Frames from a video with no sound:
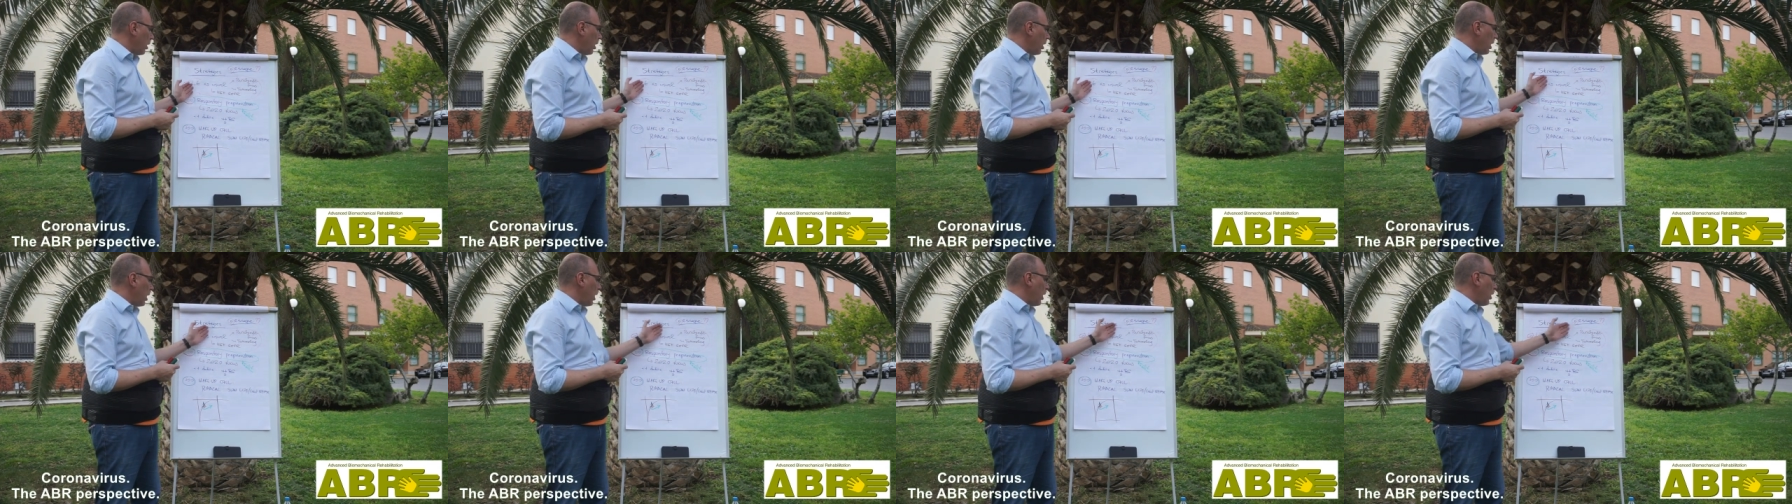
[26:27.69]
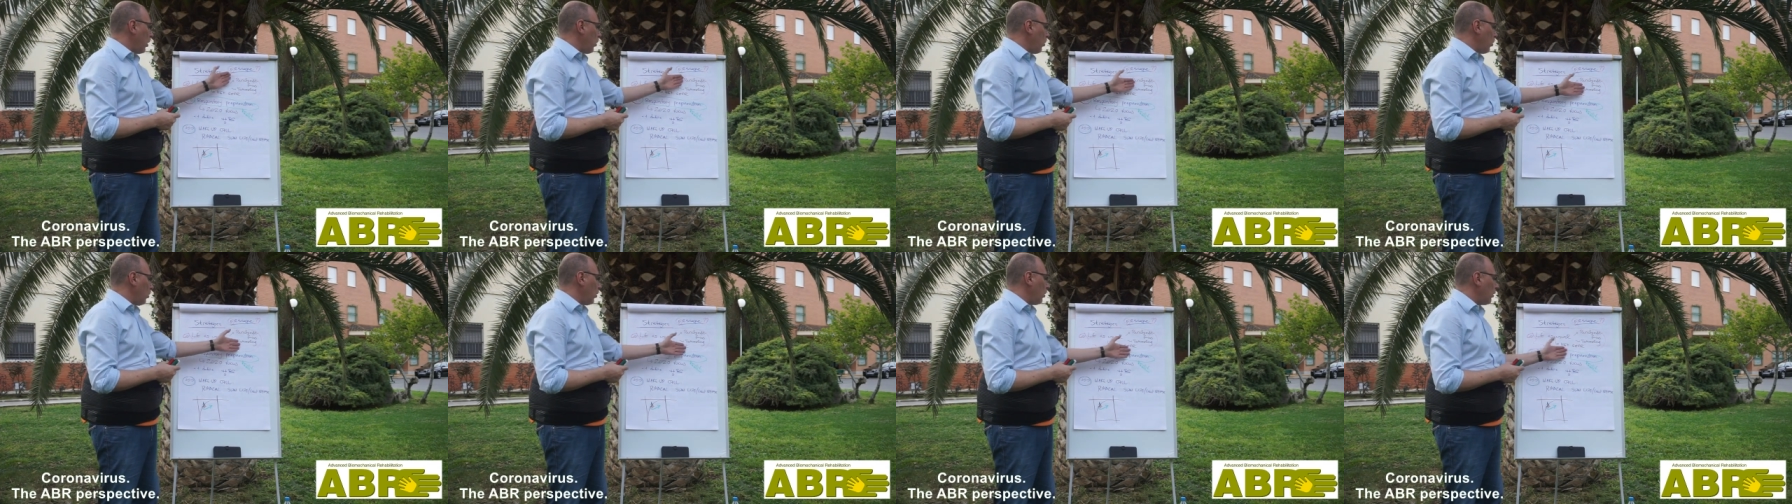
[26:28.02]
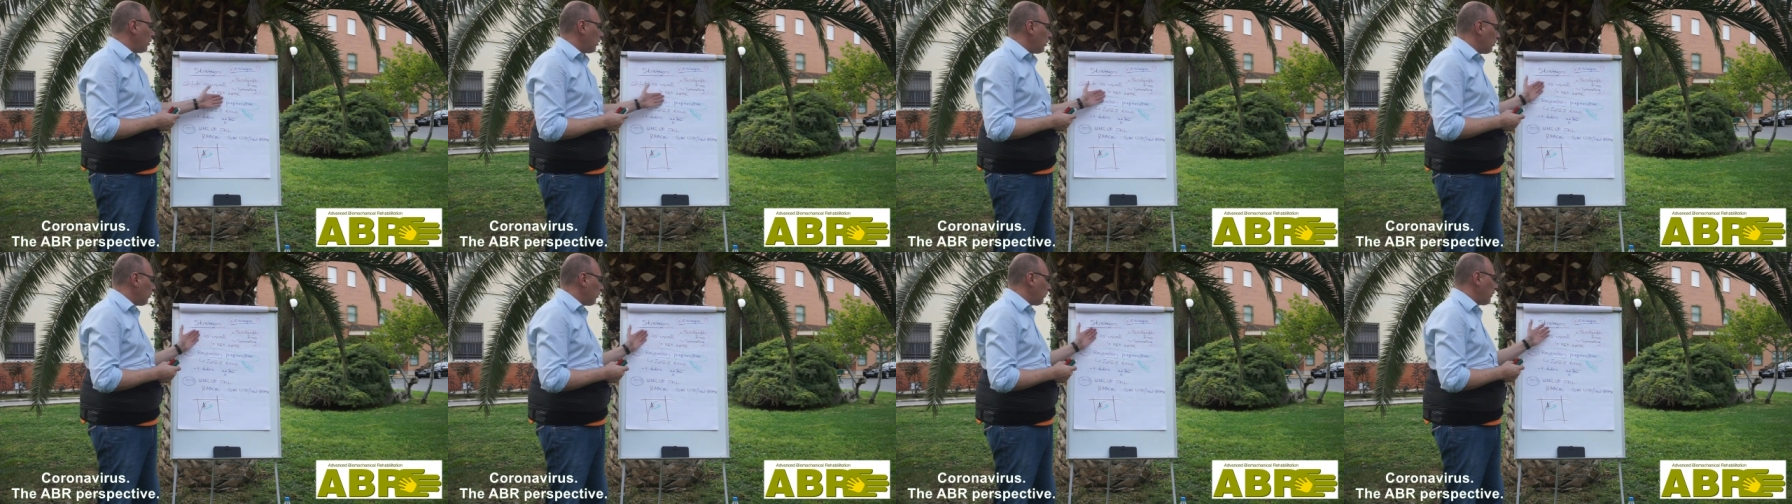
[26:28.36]
how
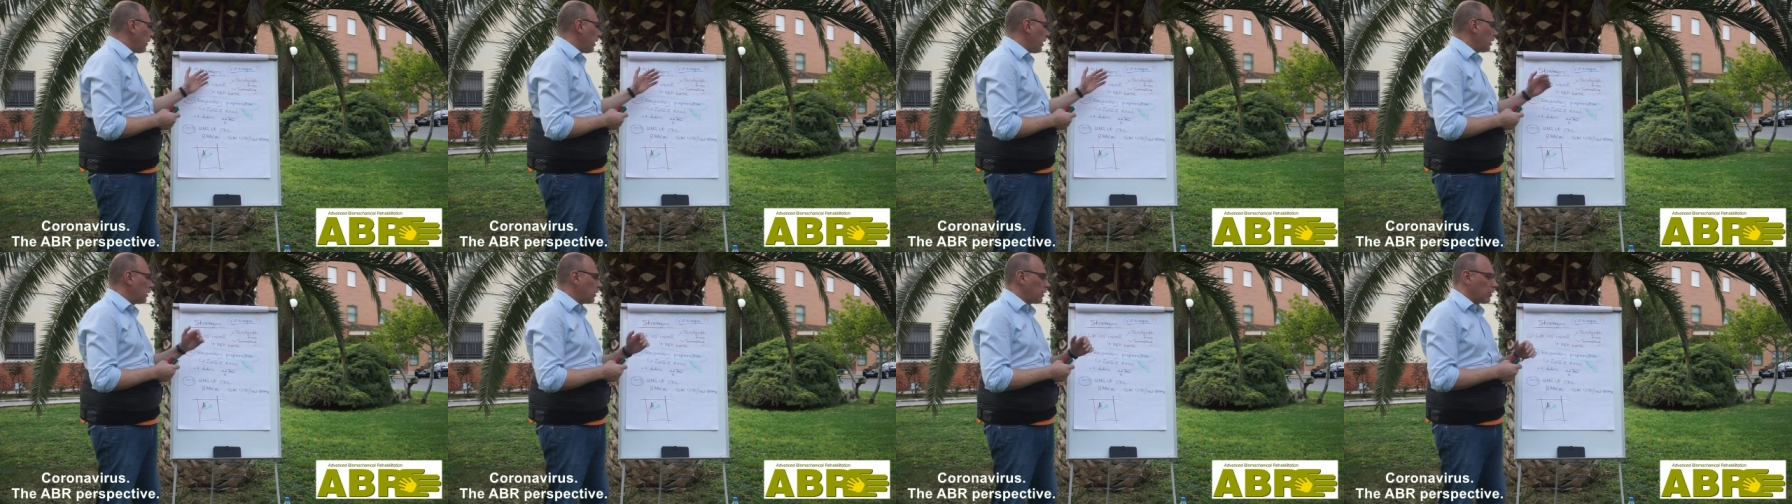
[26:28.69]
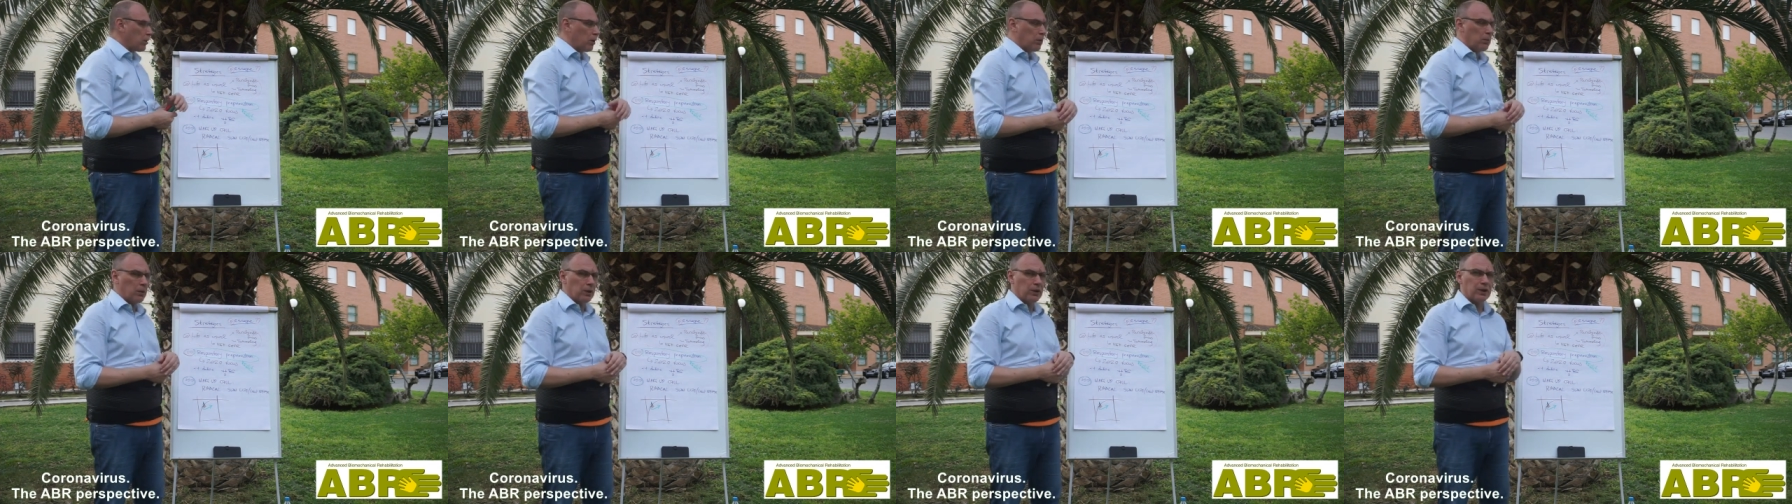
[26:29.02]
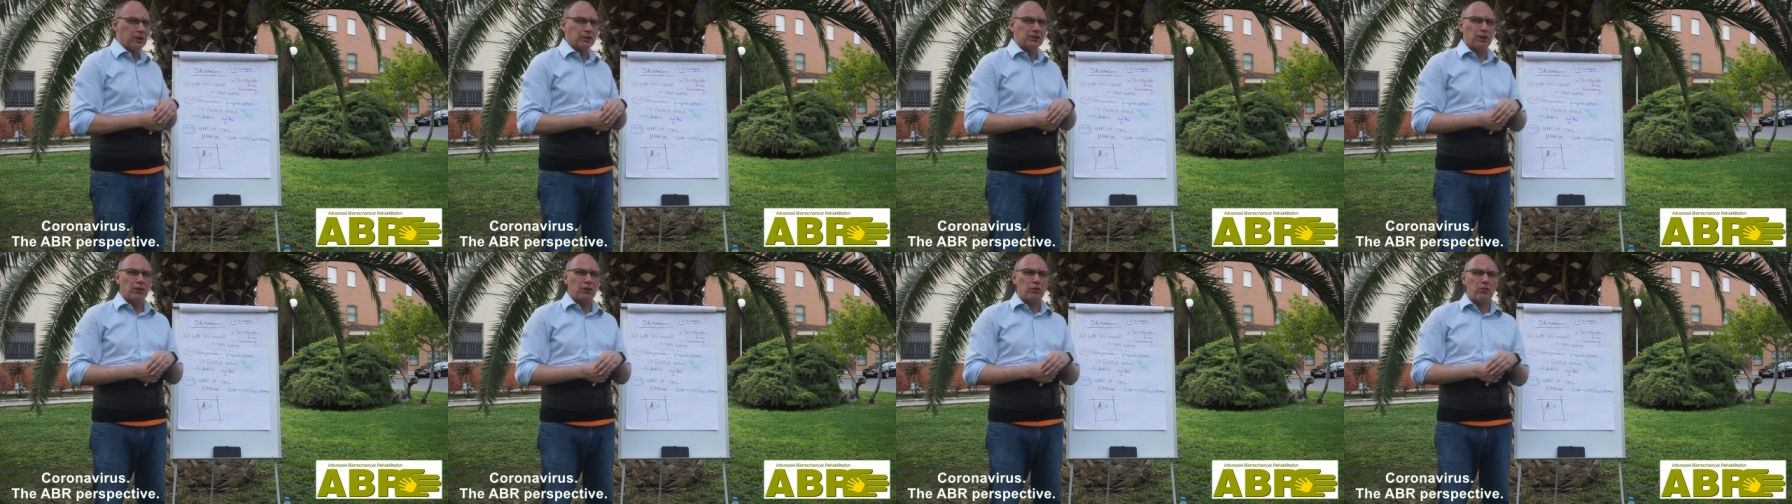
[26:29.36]
vulnerable
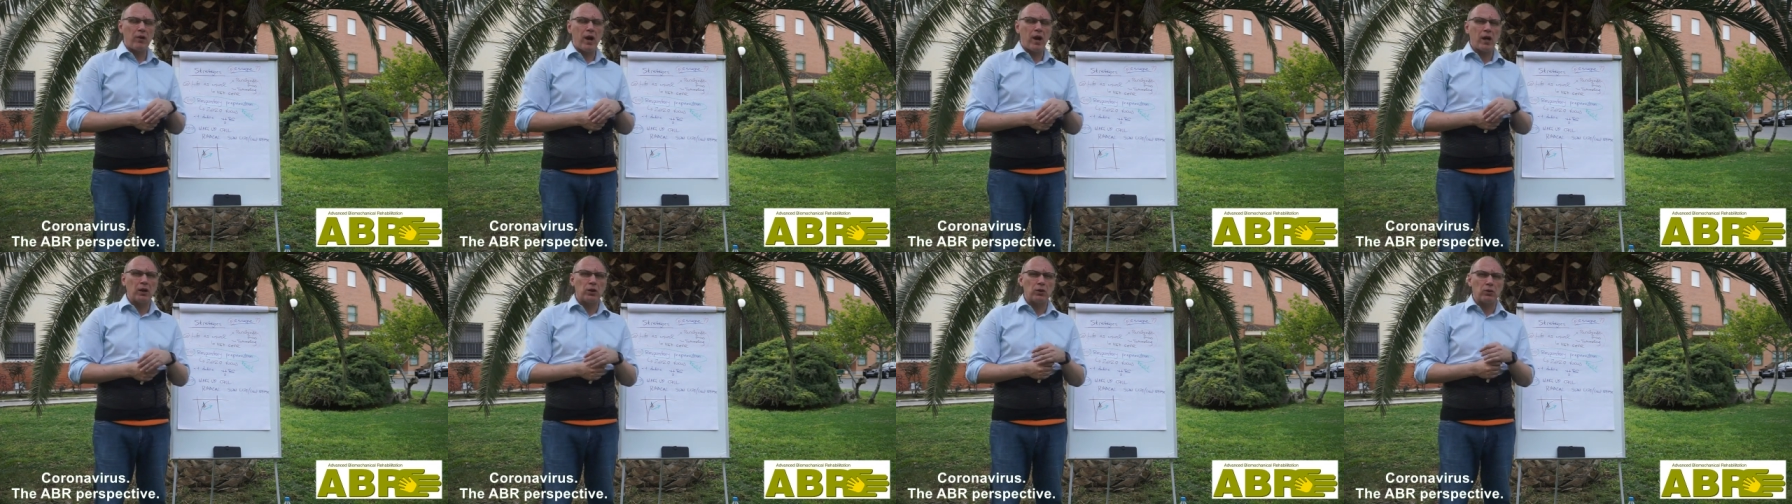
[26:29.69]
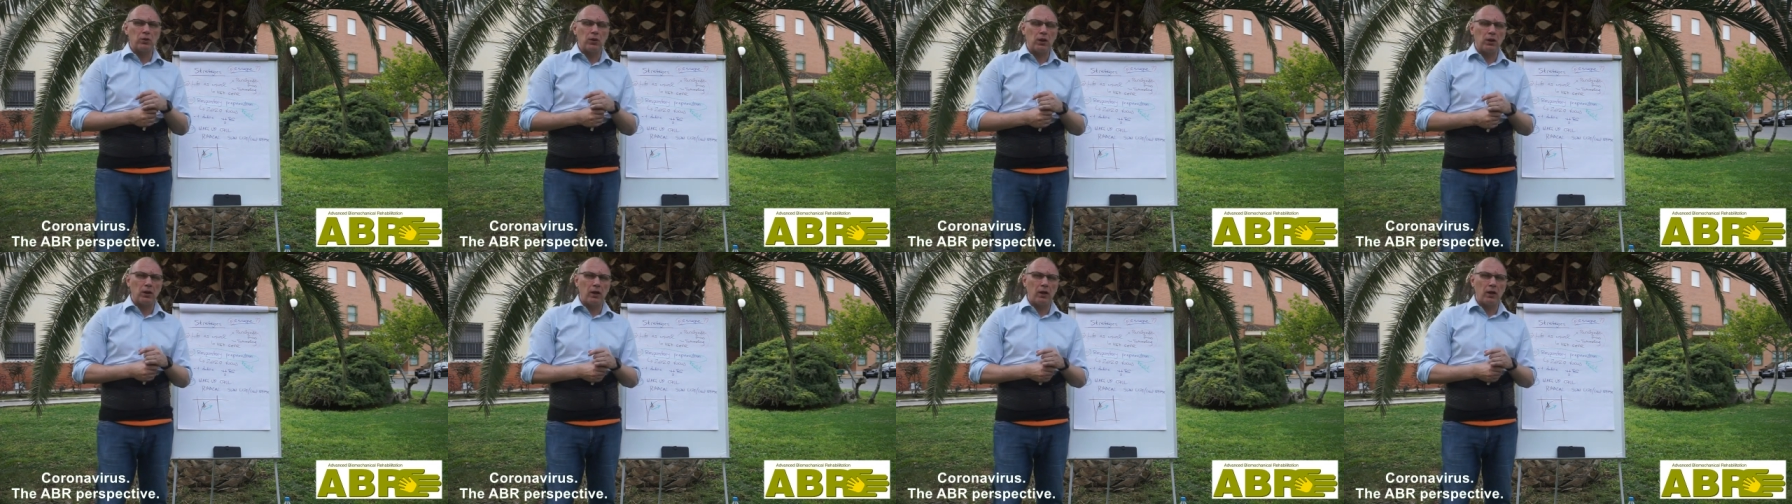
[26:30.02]
is the regular